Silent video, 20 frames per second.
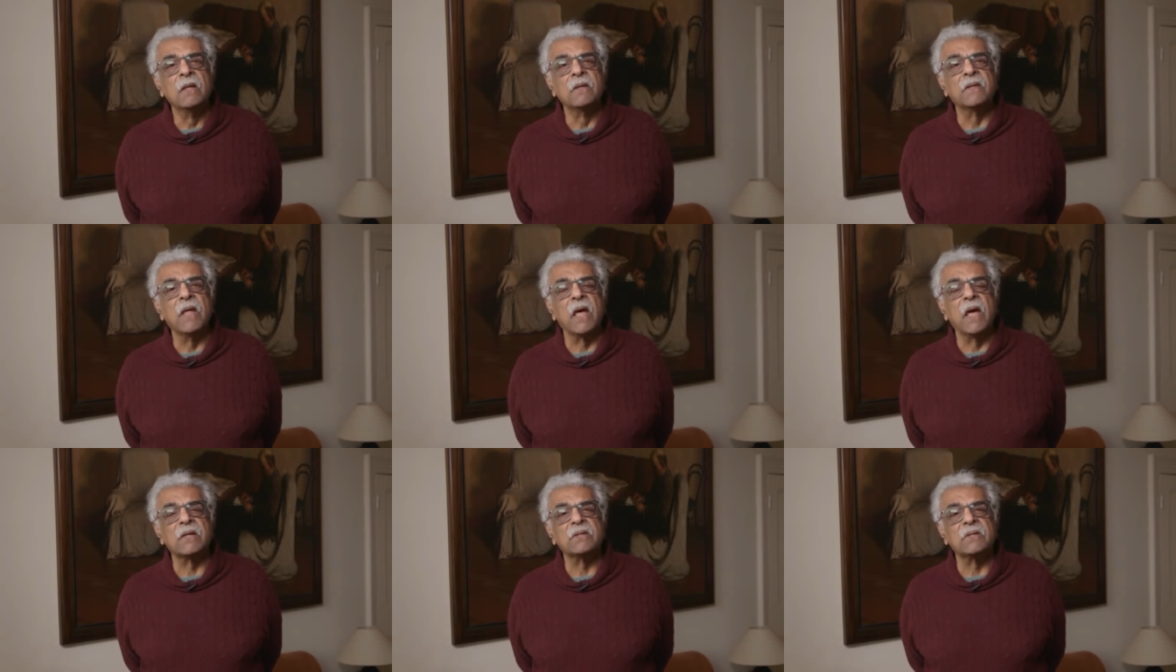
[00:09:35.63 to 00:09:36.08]

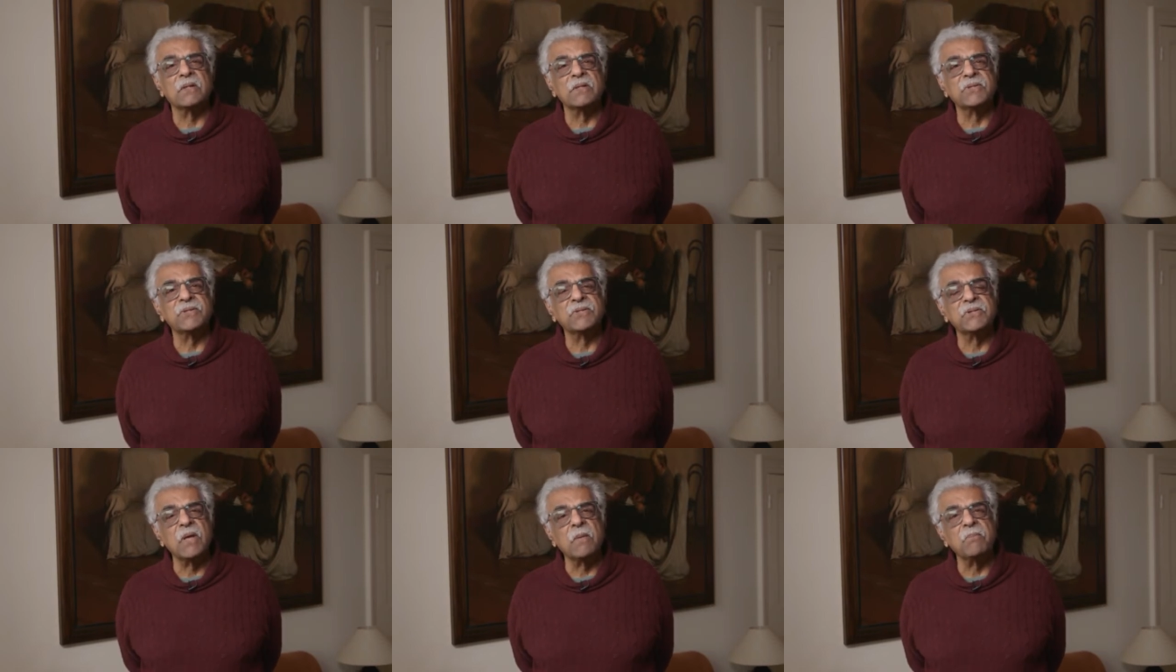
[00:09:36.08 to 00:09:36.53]
that
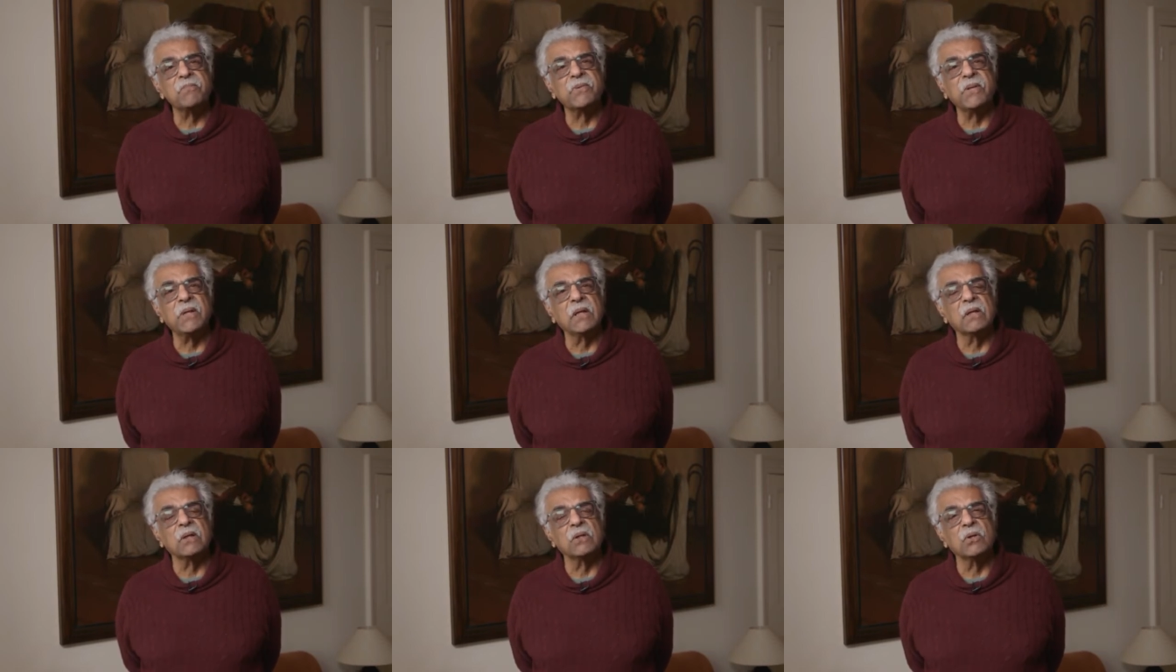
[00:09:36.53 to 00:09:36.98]

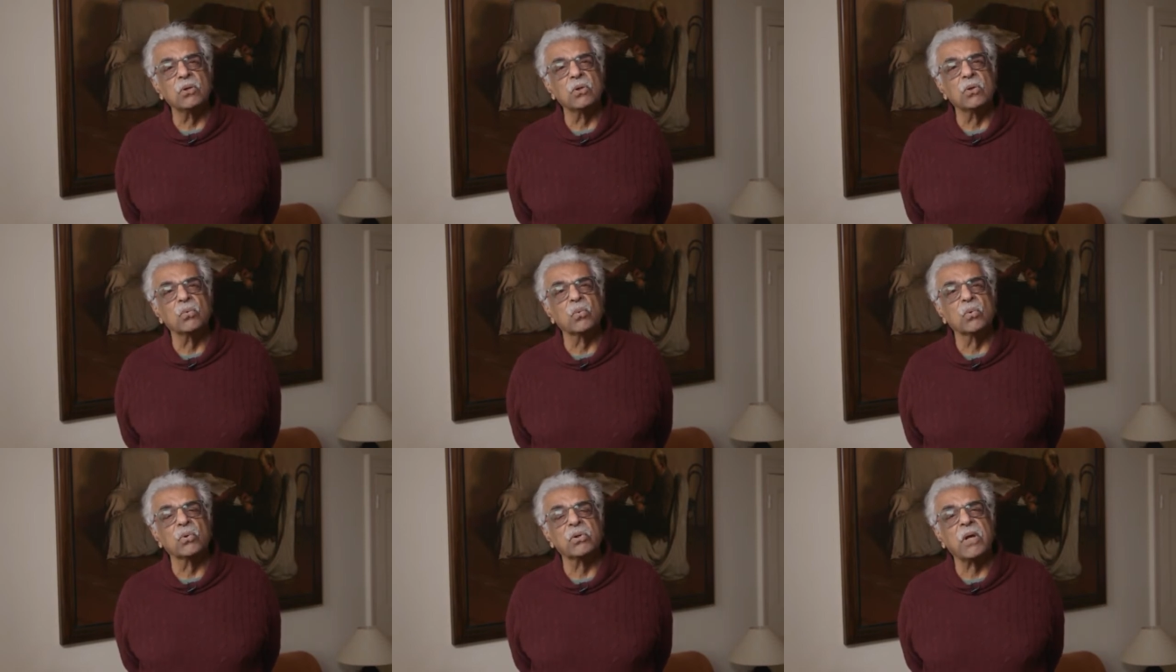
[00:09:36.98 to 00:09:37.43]
something
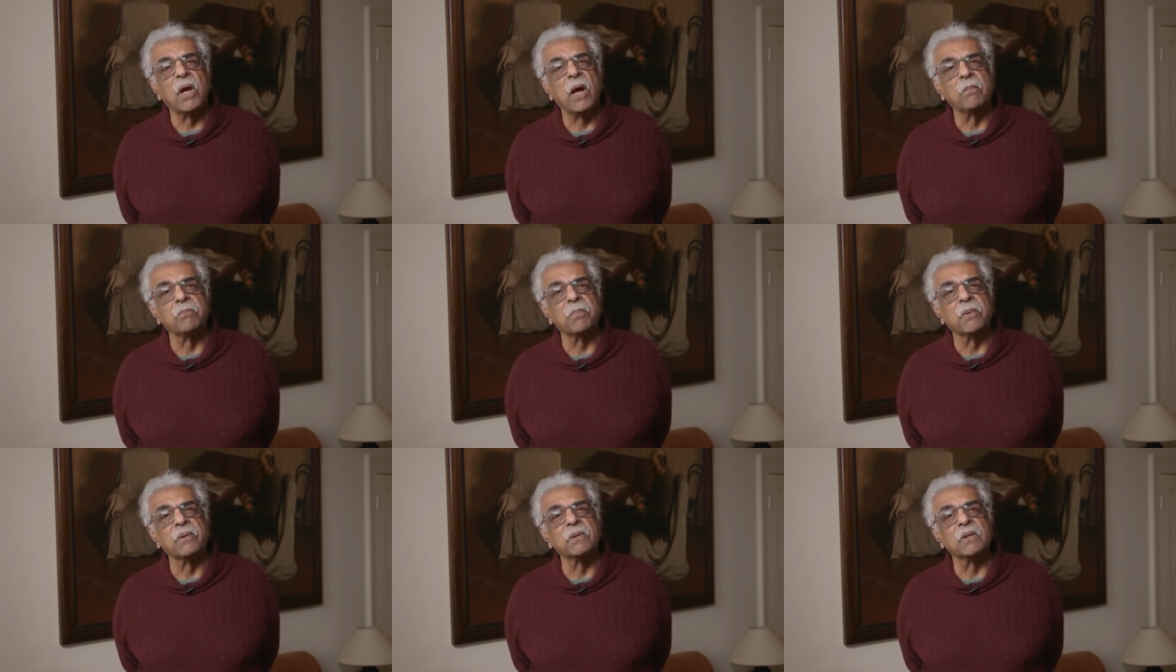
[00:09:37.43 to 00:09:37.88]
new would
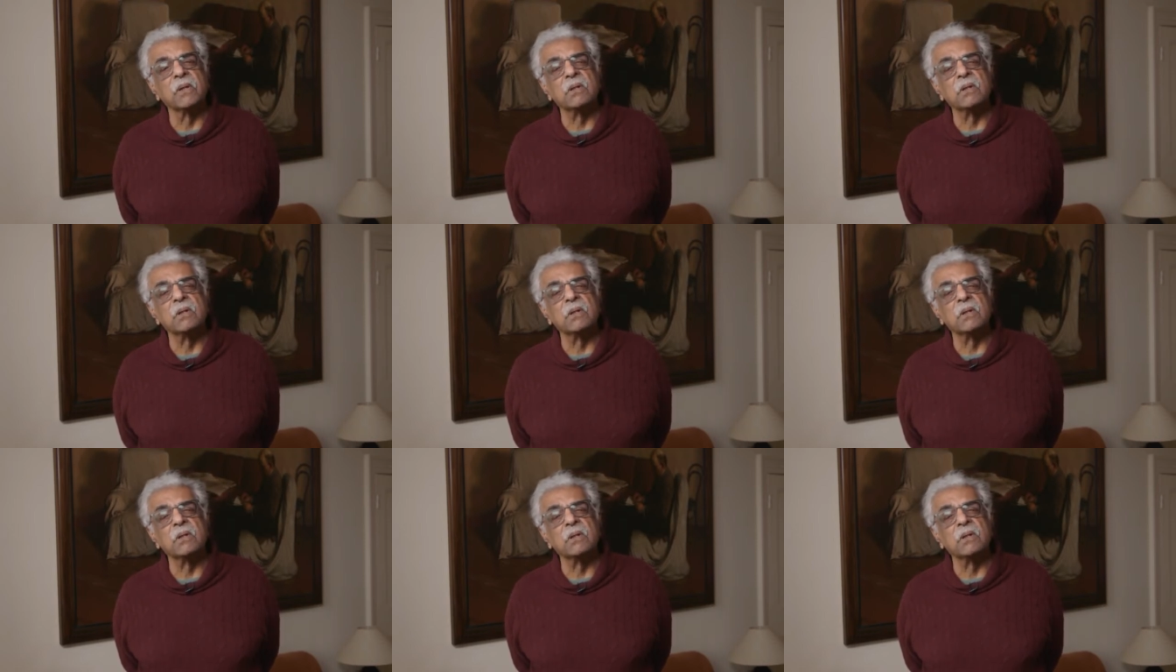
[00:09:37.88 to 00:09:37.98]
happen,